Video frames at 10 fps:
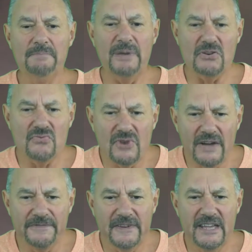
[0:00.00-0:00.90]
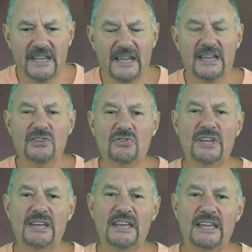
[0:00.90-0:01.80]
but roughly you're
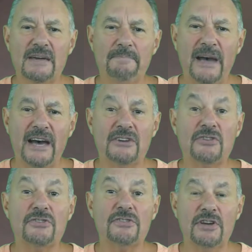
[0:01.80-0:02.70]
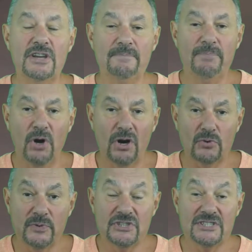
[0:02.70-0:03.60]
getting about 30
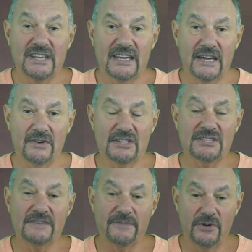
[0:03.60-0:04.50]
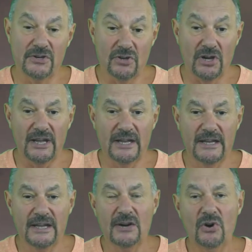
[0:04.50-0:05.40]
baht, which is their currency for a
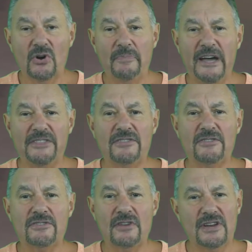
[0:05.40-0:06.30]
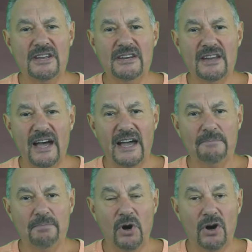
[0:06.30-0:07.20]
dollar, or about
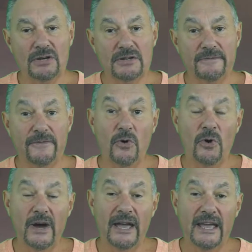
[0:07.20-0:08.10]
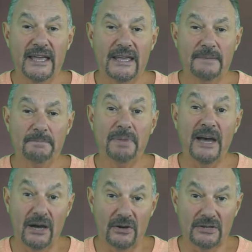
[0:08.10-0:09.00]
39 baht for a
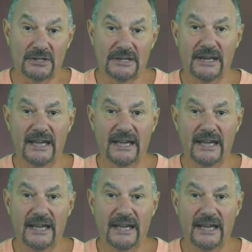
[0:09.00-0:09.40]
pound,